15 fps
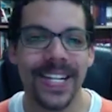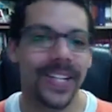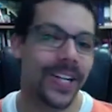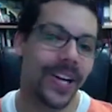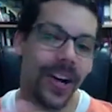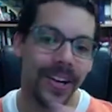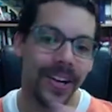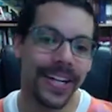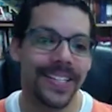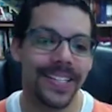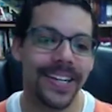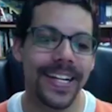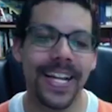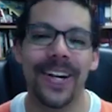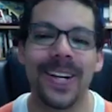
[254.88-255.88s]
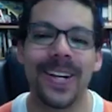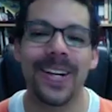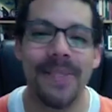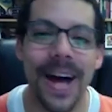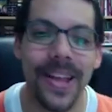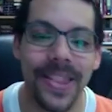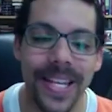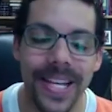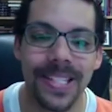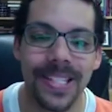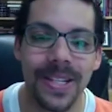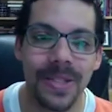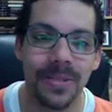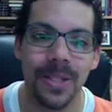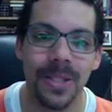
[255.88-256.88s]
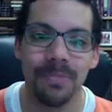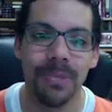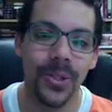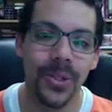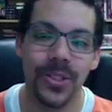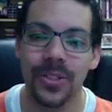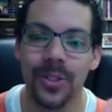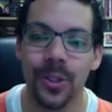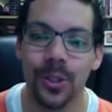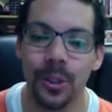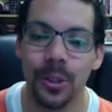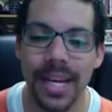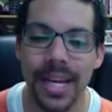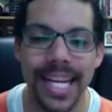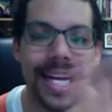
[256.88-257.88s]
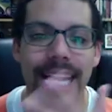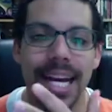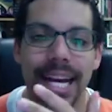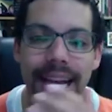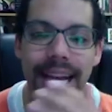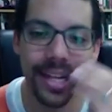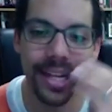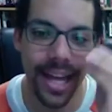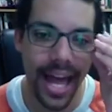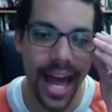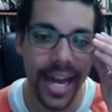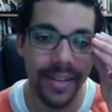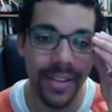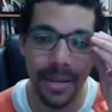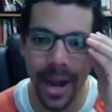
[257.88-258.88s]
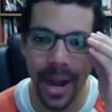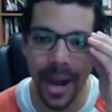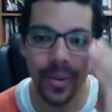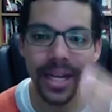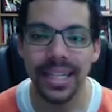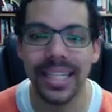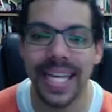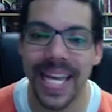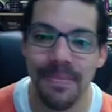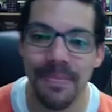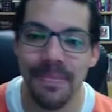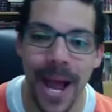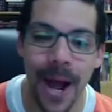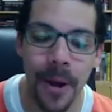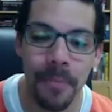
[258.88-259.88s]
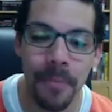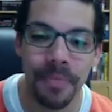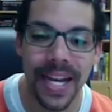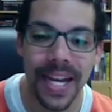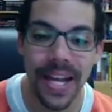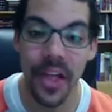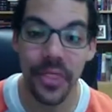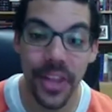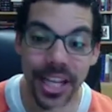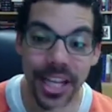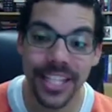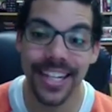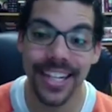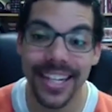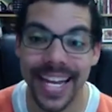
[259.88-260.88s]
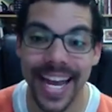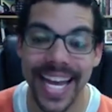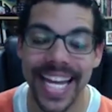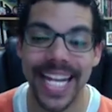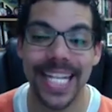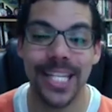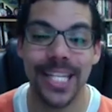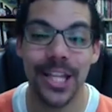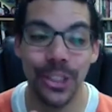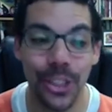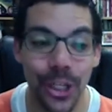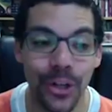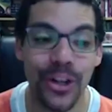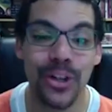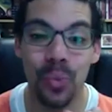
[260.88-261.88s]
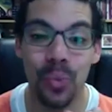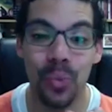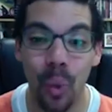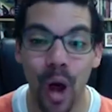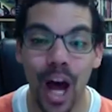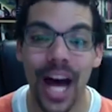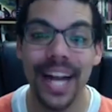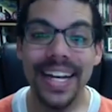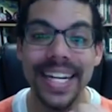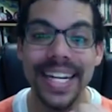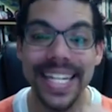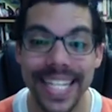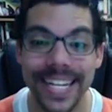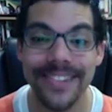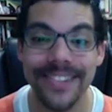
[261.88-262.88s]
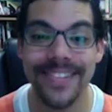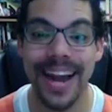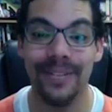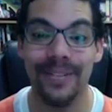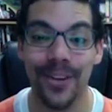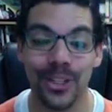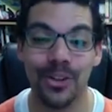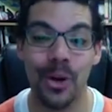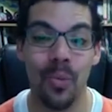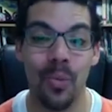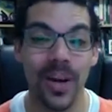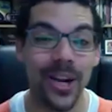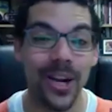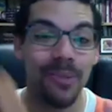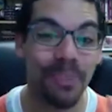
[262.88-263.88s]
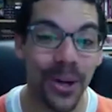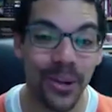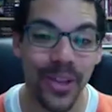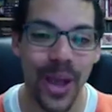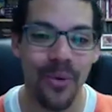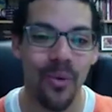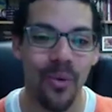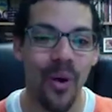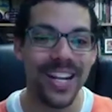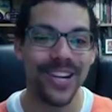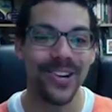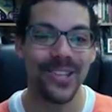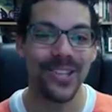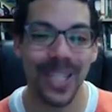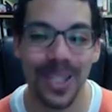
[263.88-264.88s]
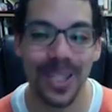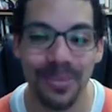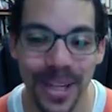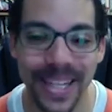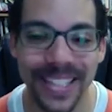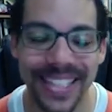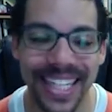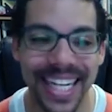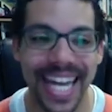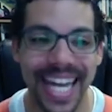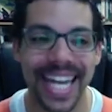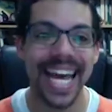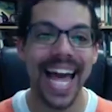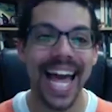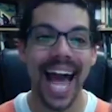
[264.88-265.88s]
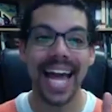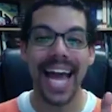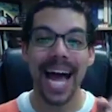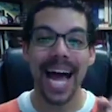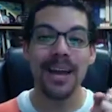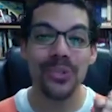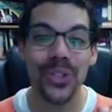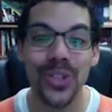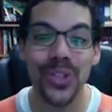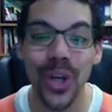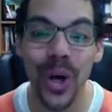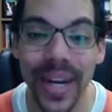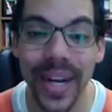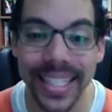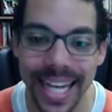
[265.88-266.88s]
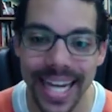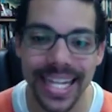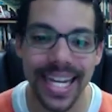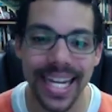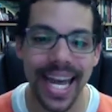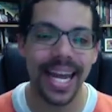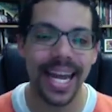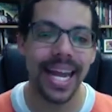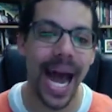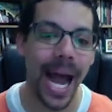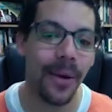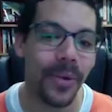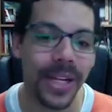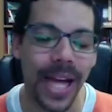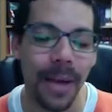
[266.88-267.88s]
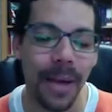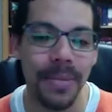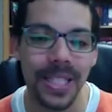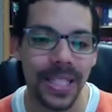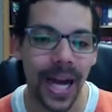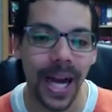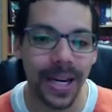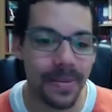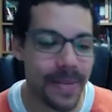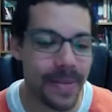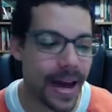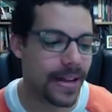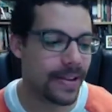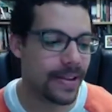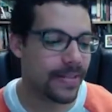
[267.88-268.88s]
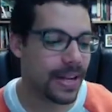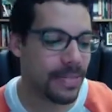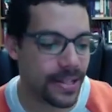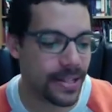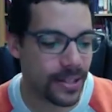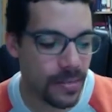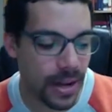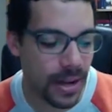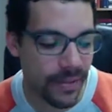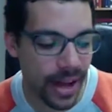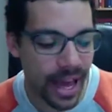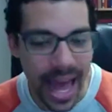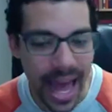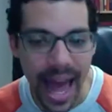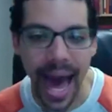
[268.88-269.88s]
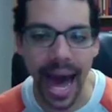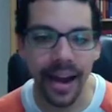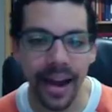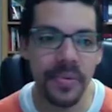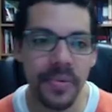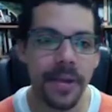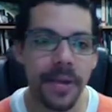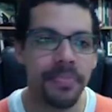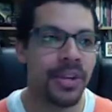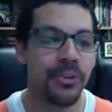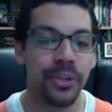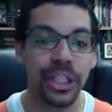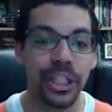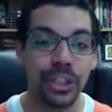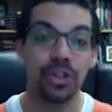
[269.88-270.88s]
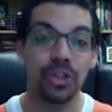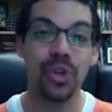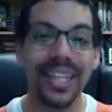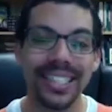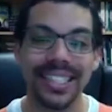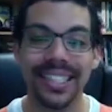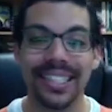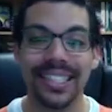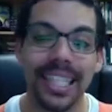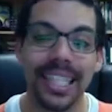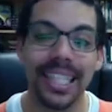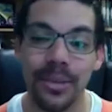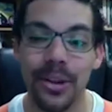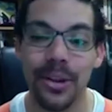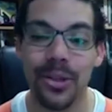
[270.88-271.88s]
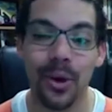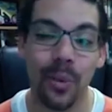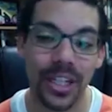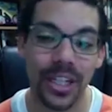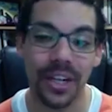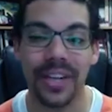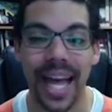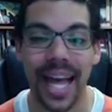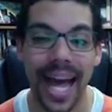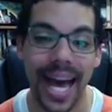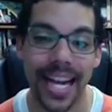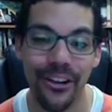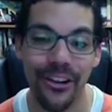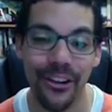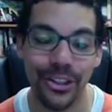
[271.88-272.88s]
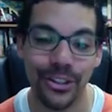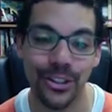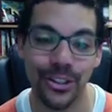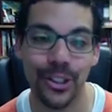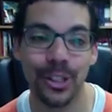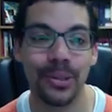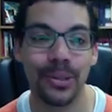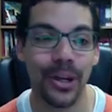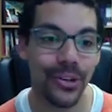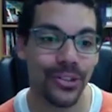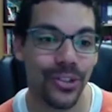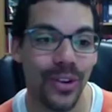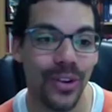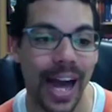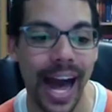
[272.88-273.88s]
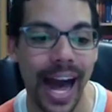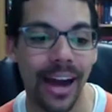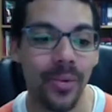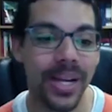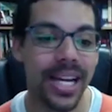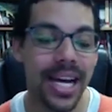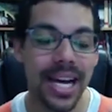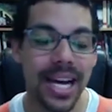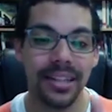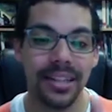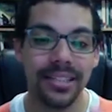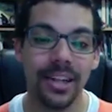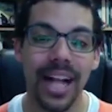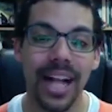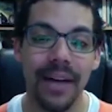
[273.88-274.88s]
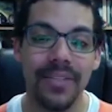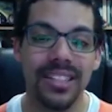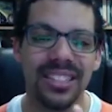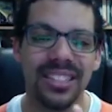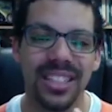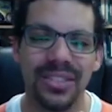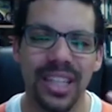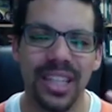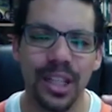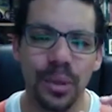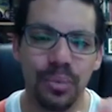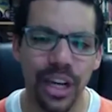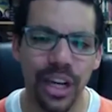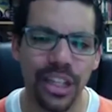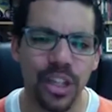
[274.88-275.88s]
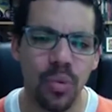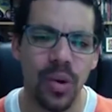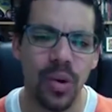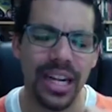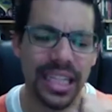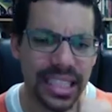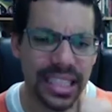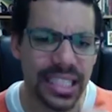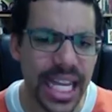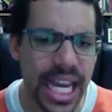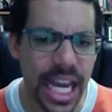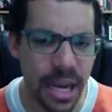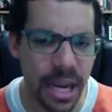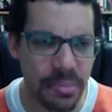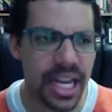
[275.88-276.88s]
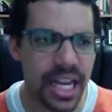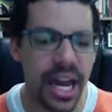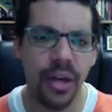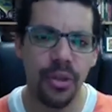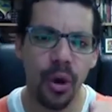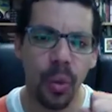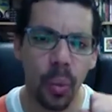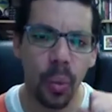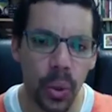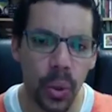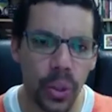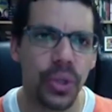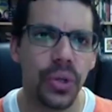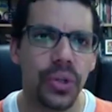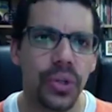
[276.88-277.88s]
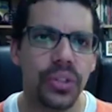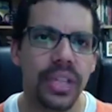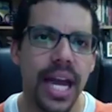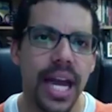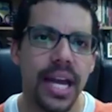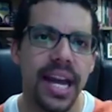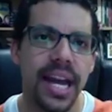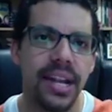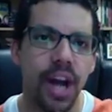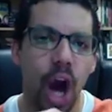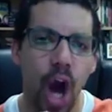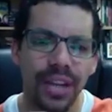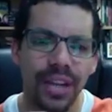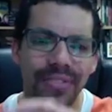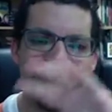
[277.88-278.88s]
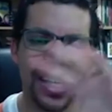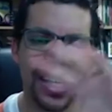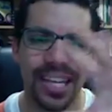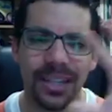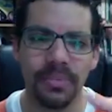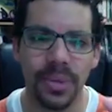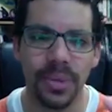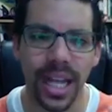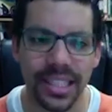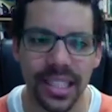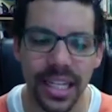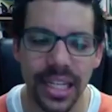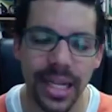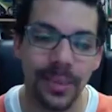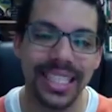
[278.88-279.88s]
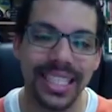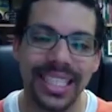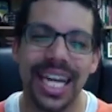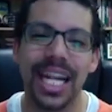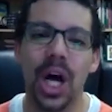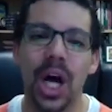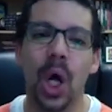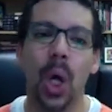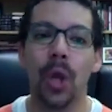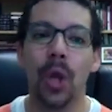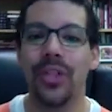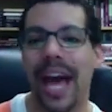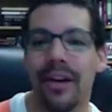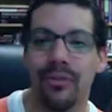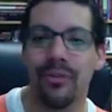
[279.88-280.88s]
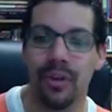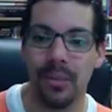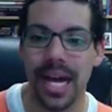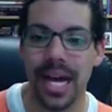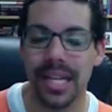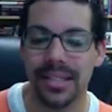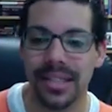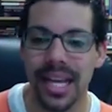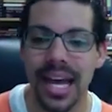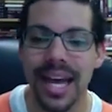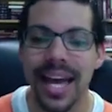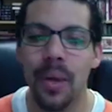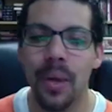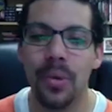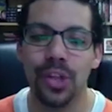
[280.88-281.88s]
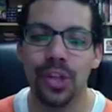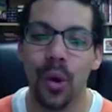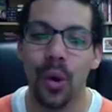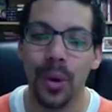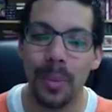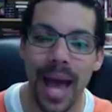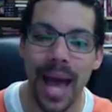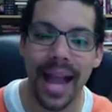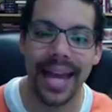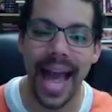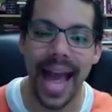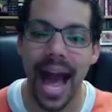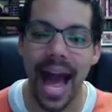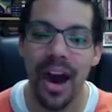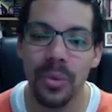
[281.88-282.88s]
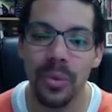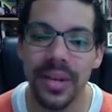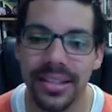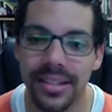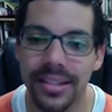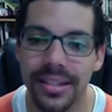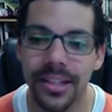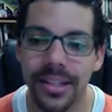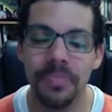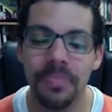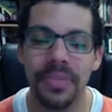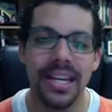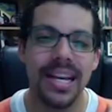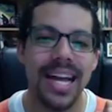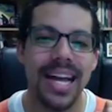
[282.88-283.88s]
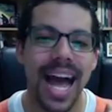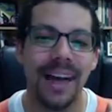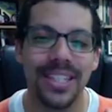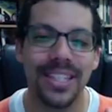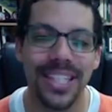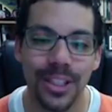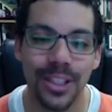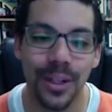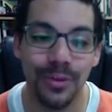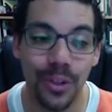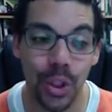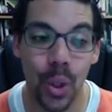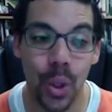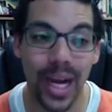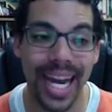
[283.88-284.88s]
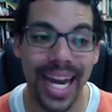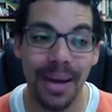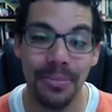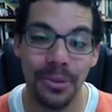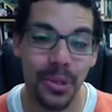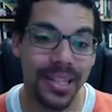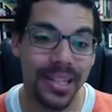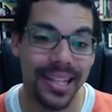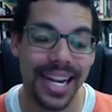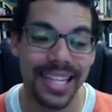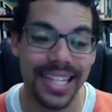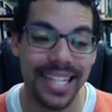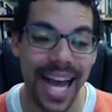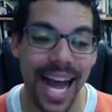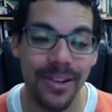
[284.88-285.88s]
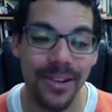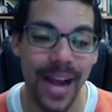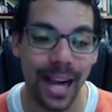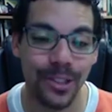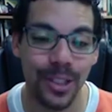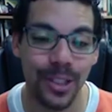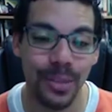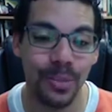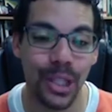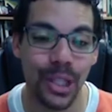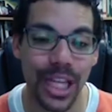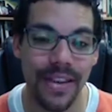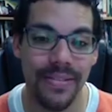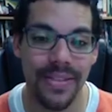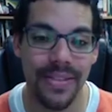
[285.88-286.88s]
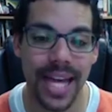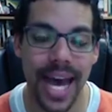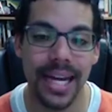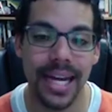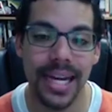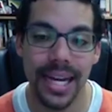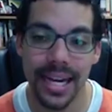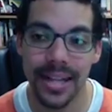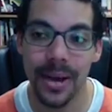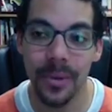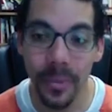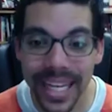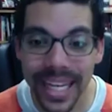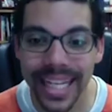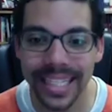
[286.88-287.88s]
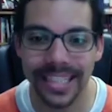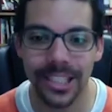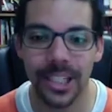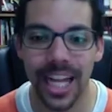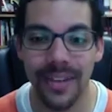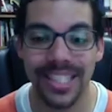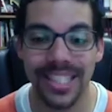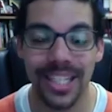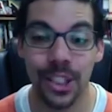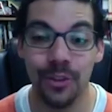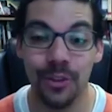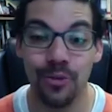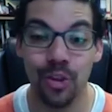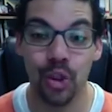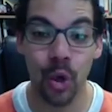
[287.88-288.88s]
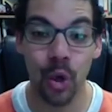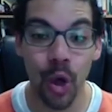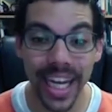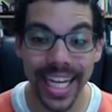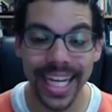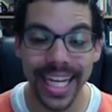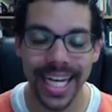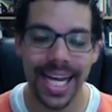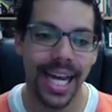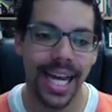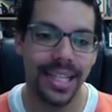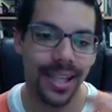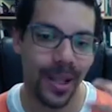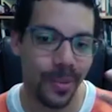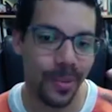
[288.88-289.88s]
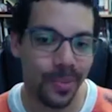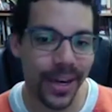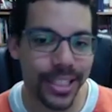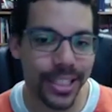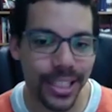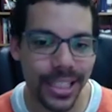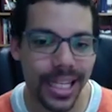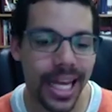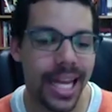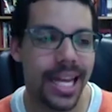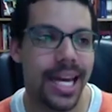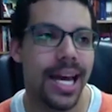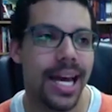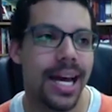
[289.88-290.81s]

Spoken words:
you're all going to start hearing about this and some posts on social media and even in my weekly email, that this Sunday is the Journey's 1 year anniversary, 1 year birthday, 1 year celebration. And I am so excited. I'm going to talk about even in my sermon about how do we rejoice and celebrate the work of God here in this church. So how do we still have a sense of celebration when it seems that the world and all of its complexity wants to kind of hold that from us and wants to hold it back? And how do we still have a sense of joy? I'm so excited because I actually believe that we can still have a sense of joy and celebration